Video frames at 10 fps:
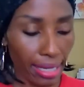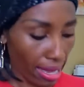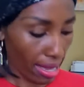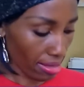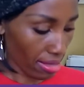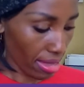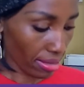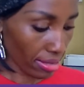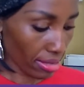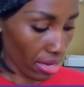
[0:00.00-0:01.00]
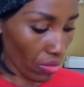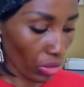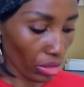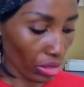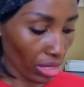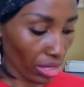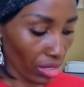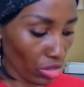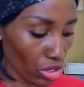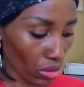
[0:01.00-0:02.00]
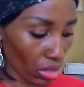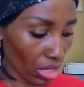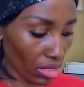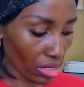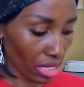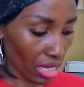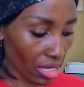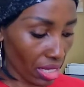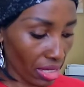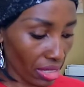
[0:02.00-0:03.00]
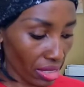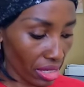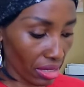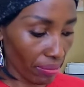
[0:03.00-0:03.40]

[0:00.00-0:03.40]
And the next thing we're going to get into is the Yeezy